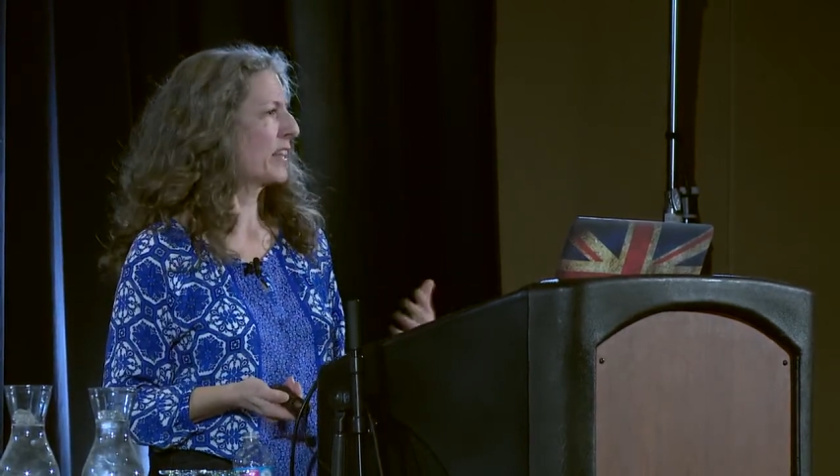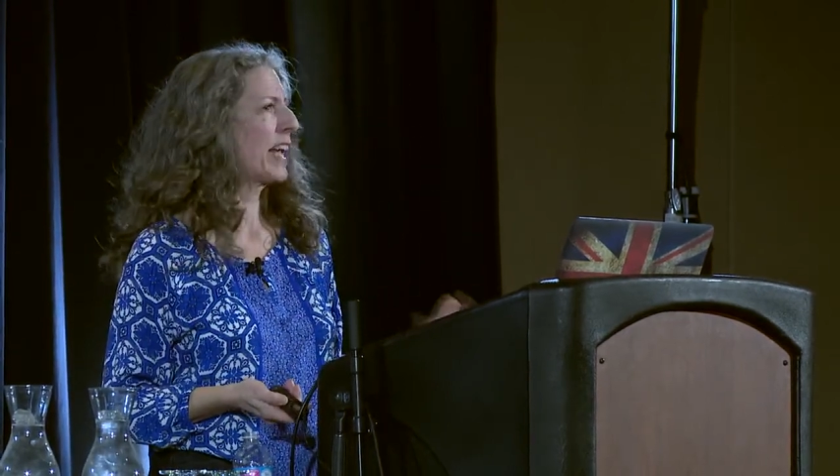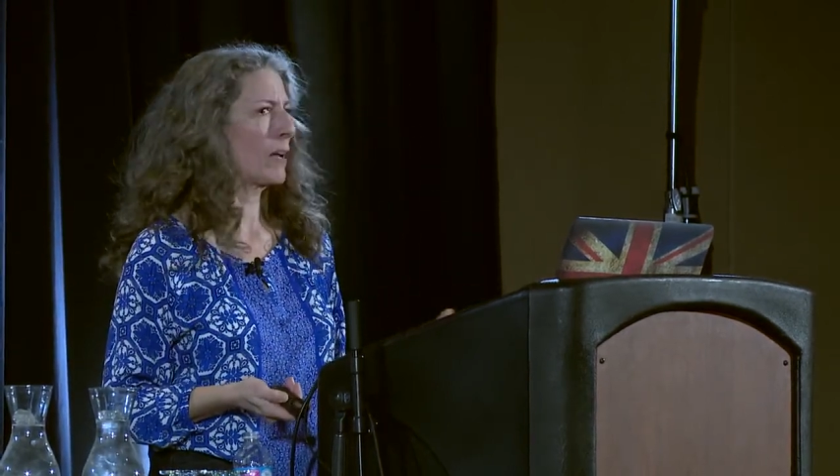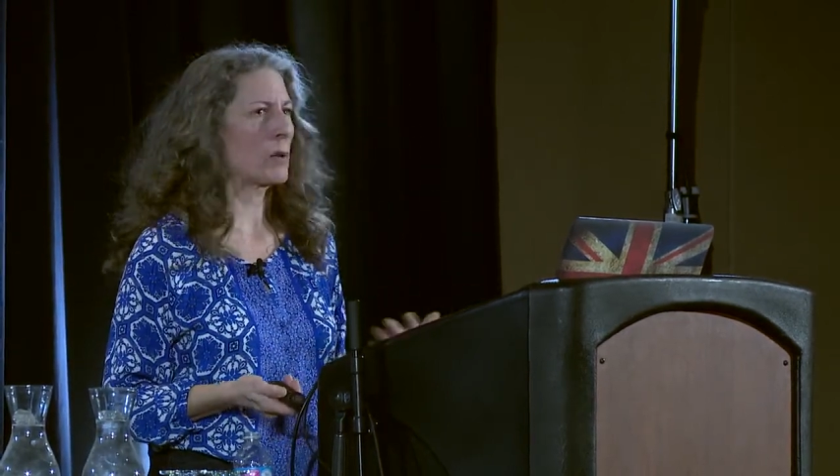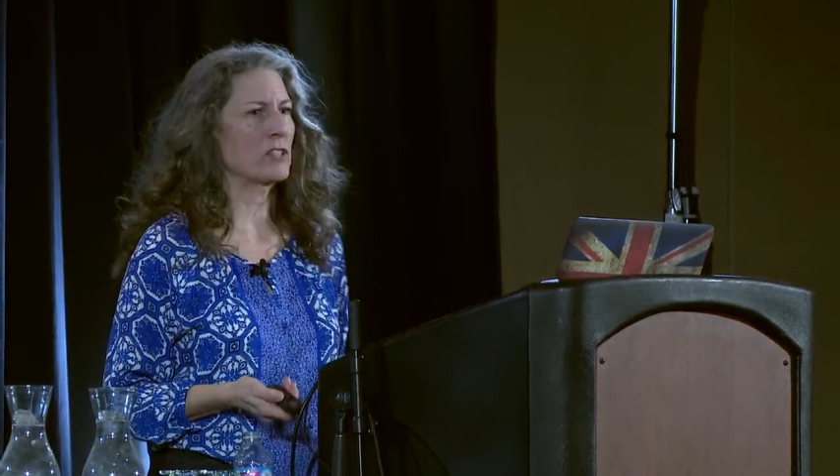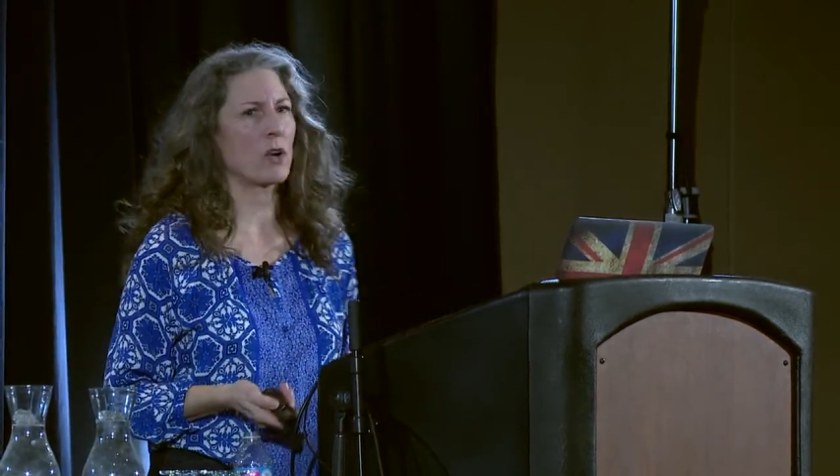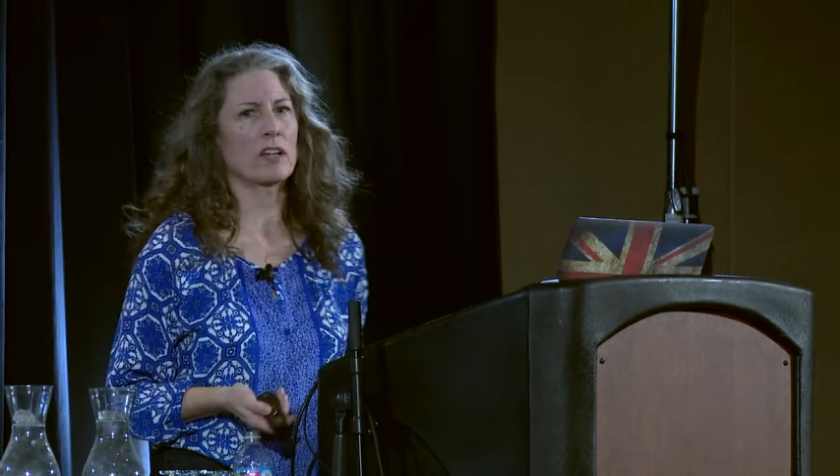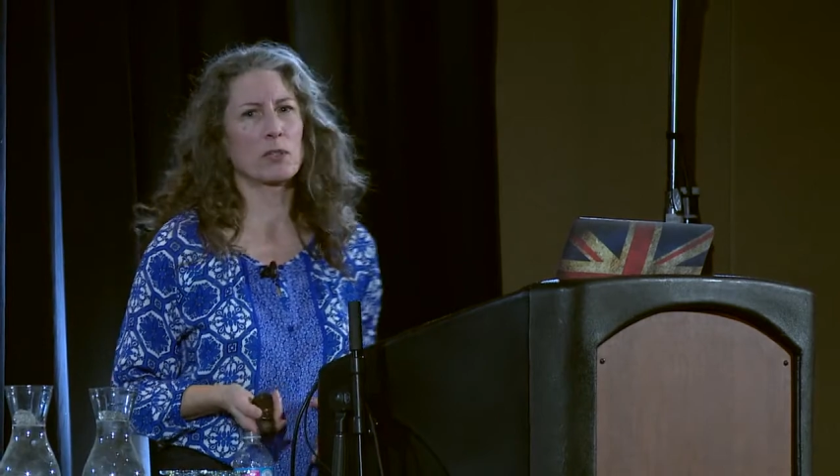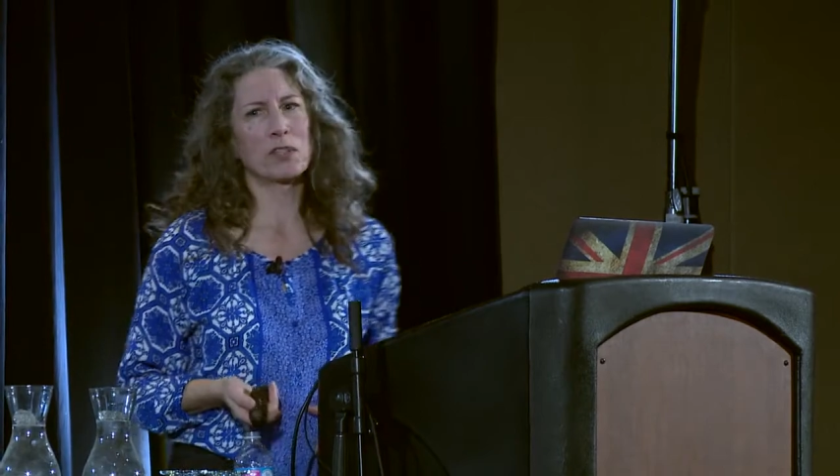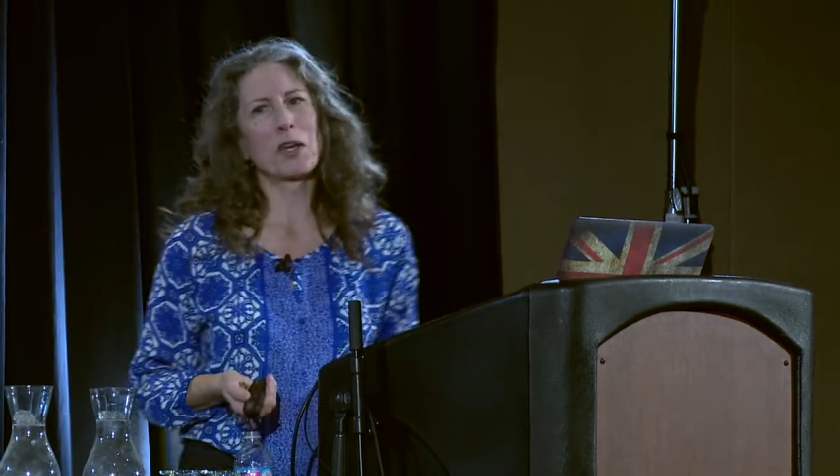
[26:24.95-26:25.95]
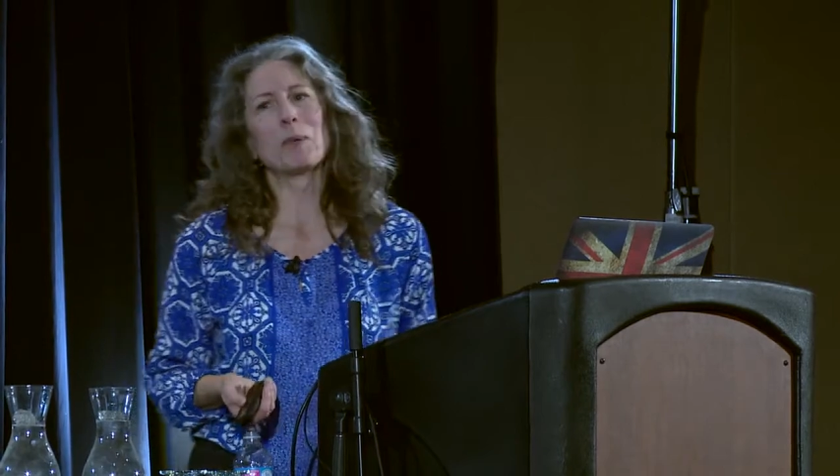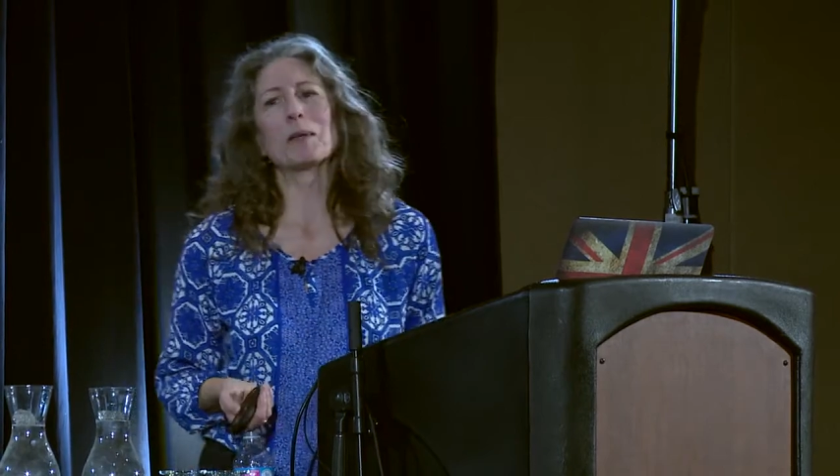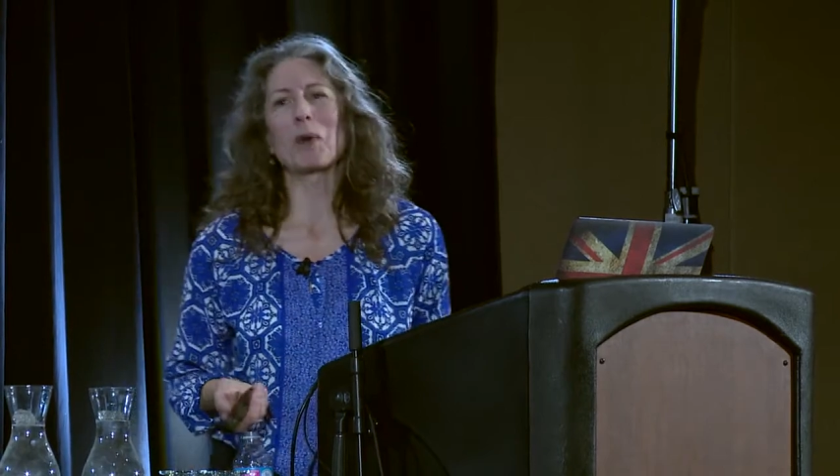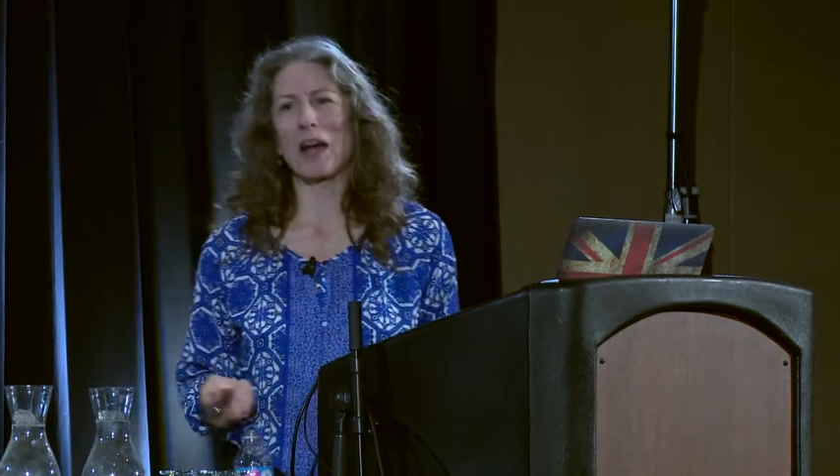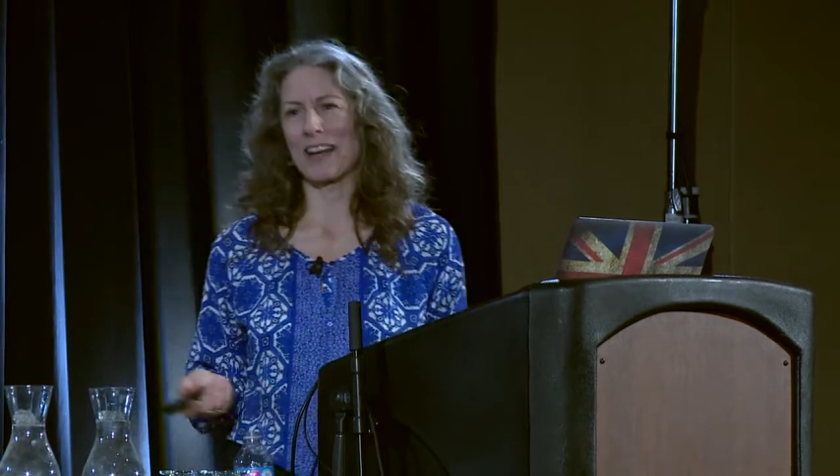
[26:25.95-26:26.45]
gateway drug to Adobe
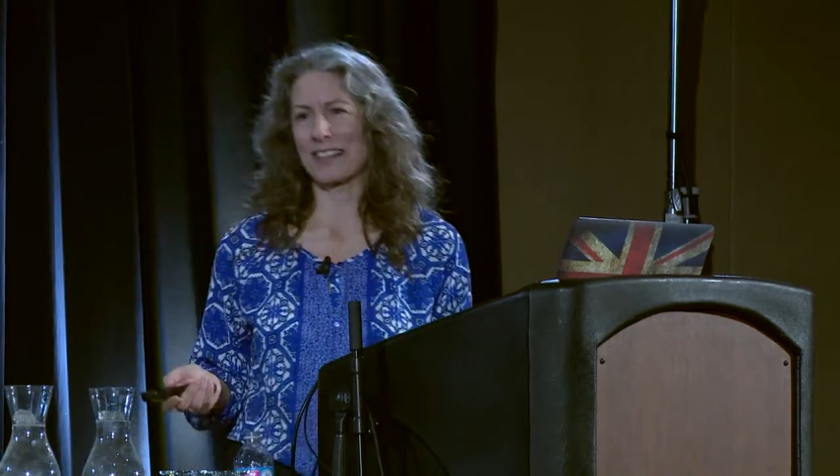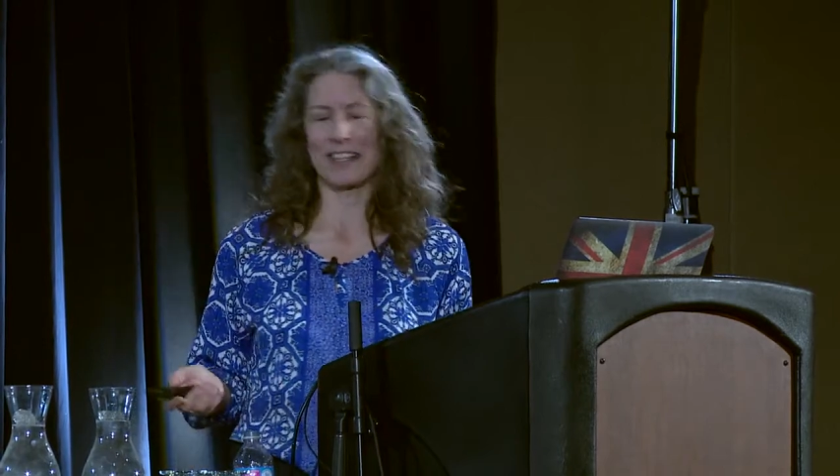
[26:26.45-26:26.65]
products.